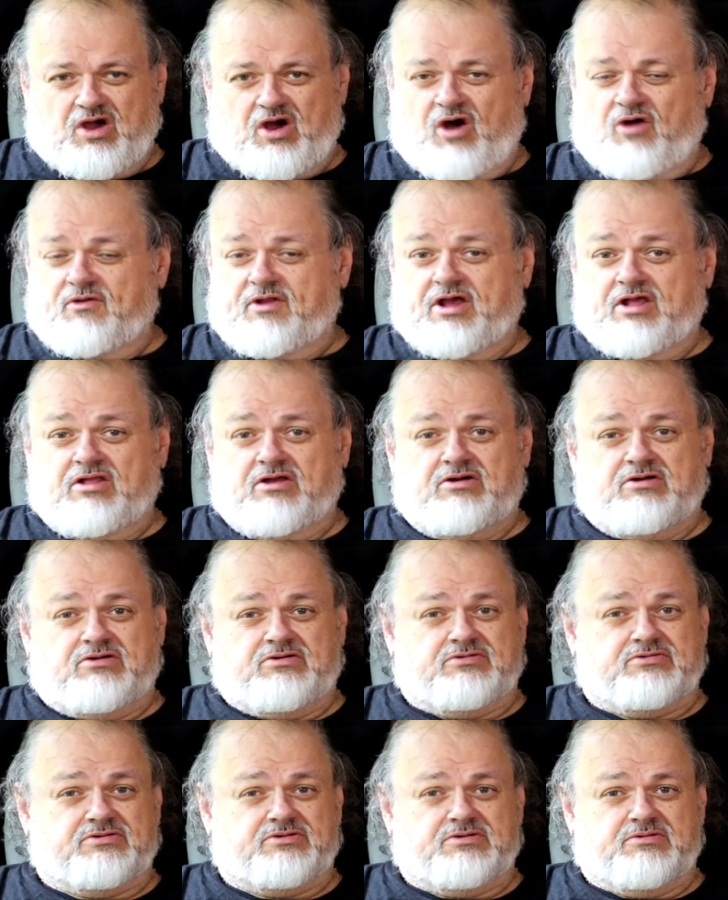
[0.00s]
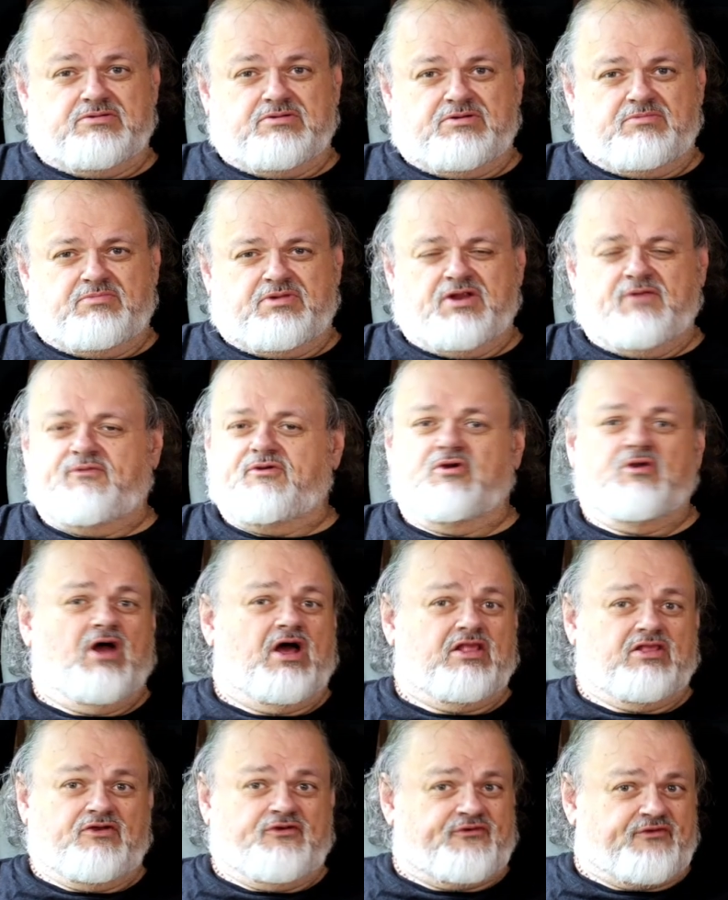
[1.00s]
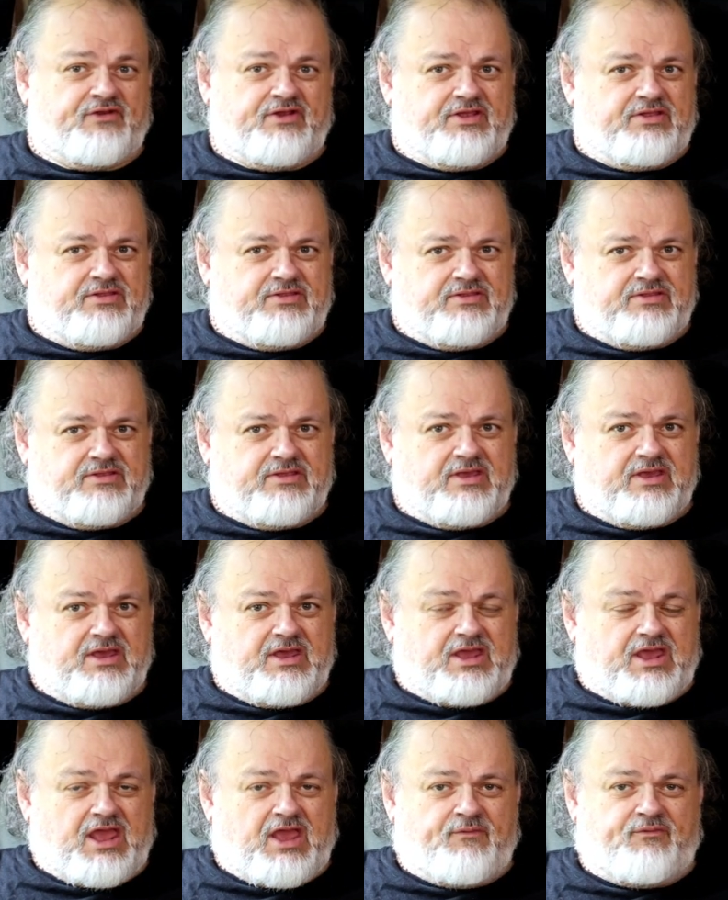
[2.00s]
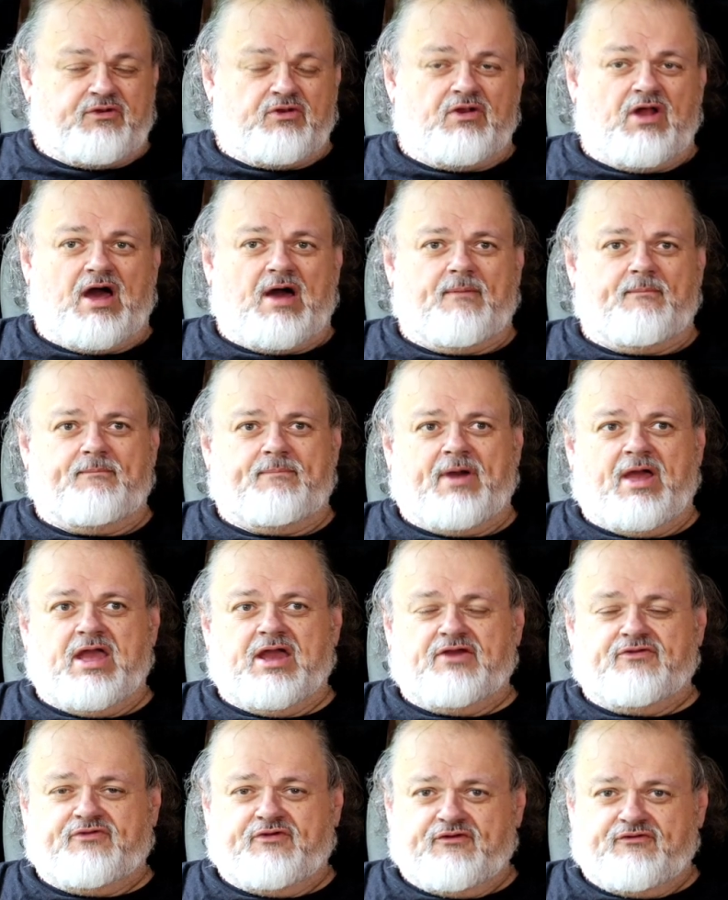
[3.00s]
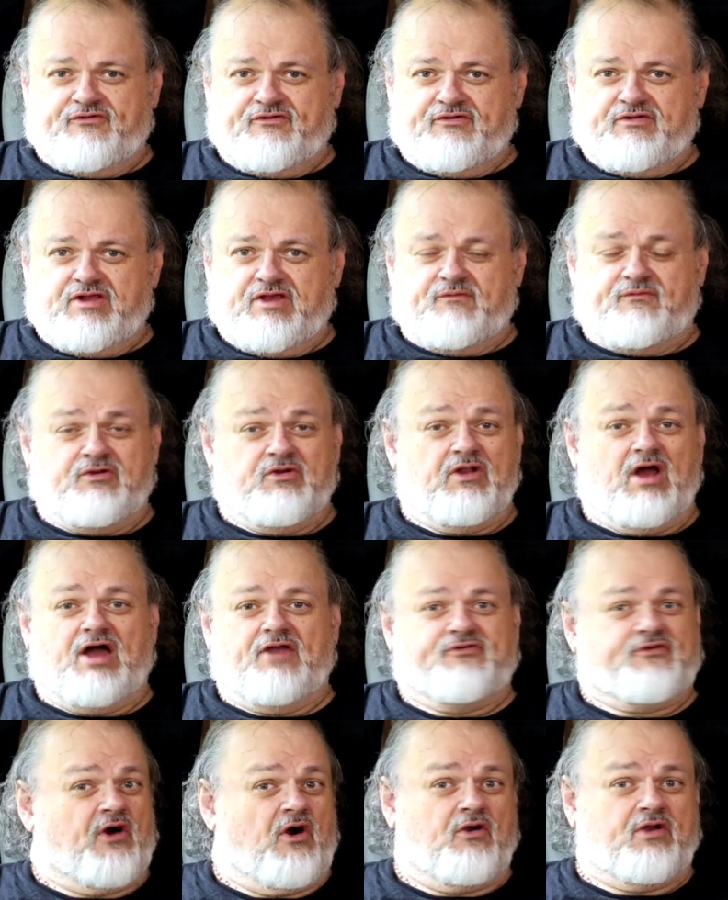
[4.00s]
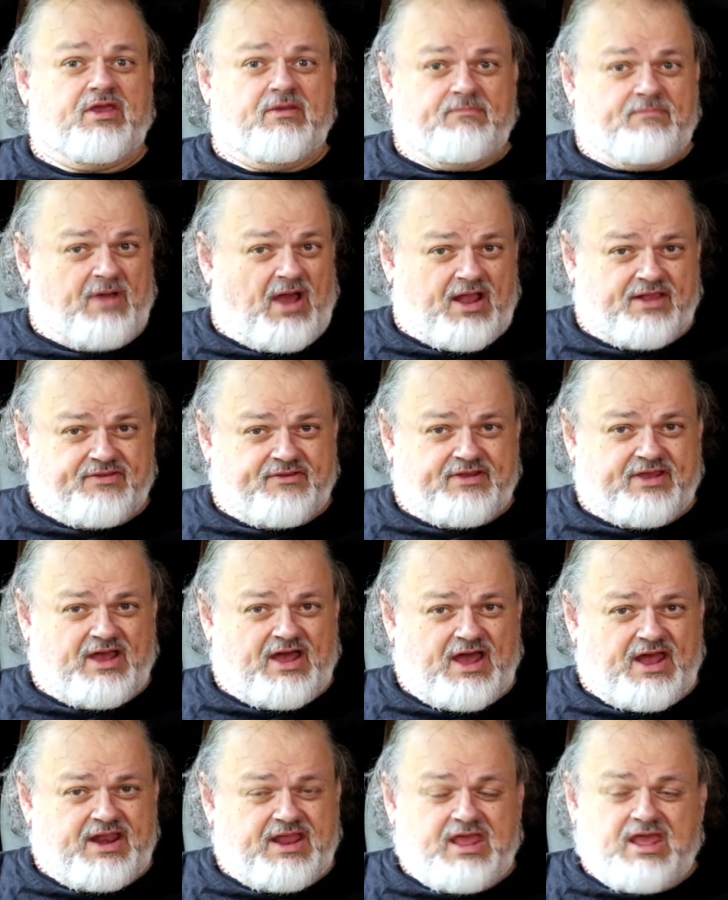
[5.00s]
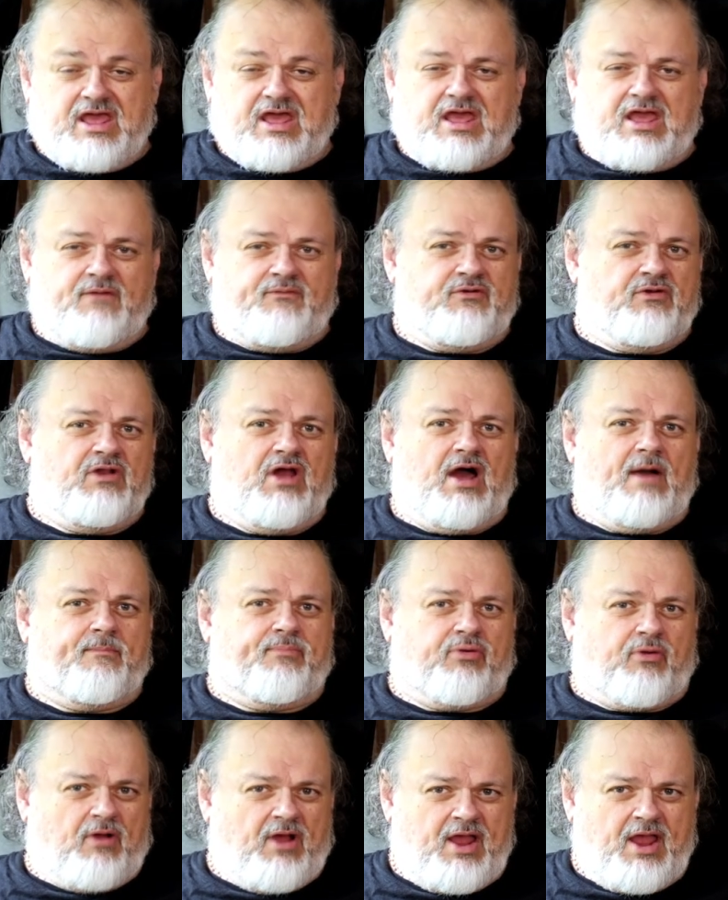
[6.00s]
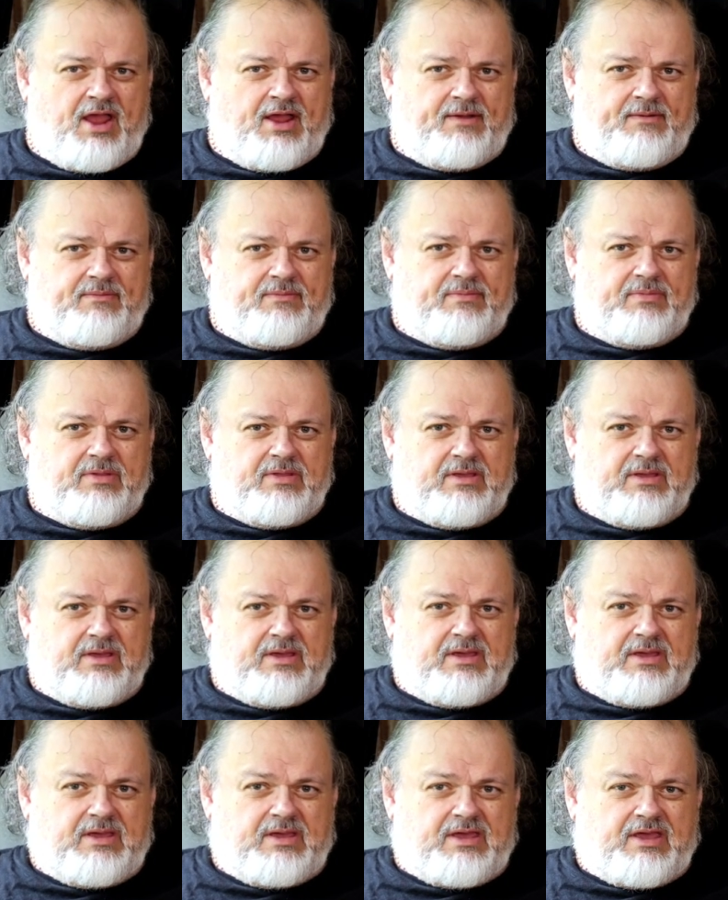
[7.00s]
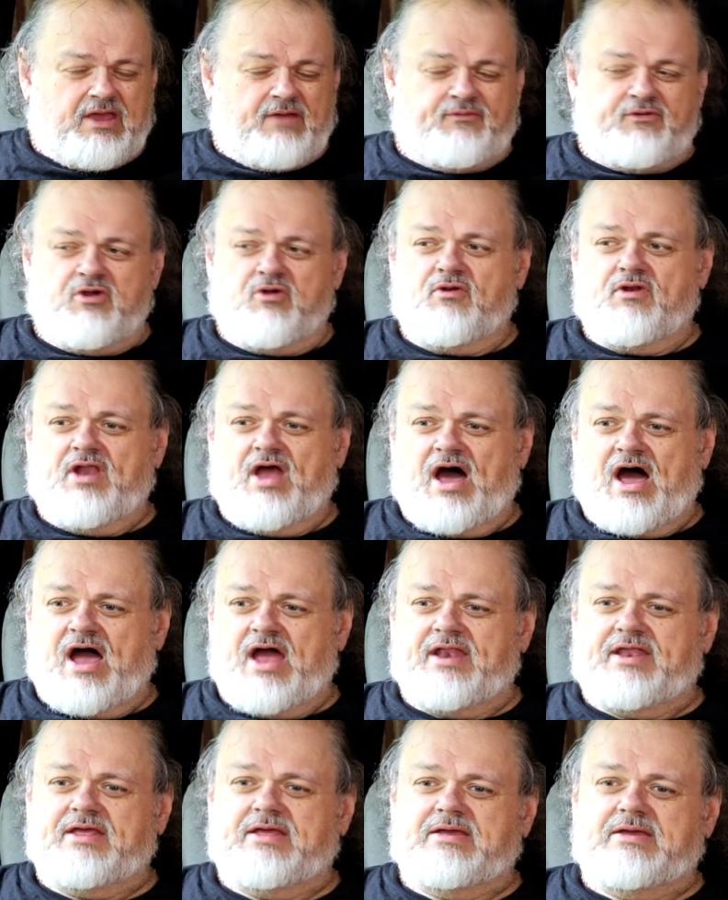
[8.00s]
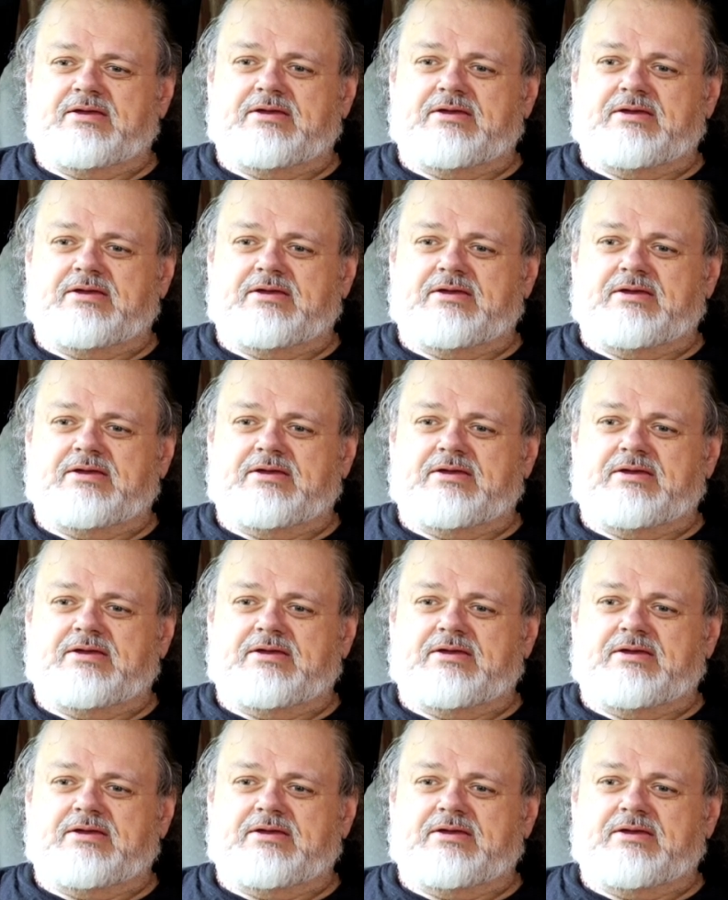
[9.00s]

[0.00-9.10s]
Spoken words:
all day long, but if you're not listening, if you're not paying attention, if you're not talking back to God, if you're not praying, if you're not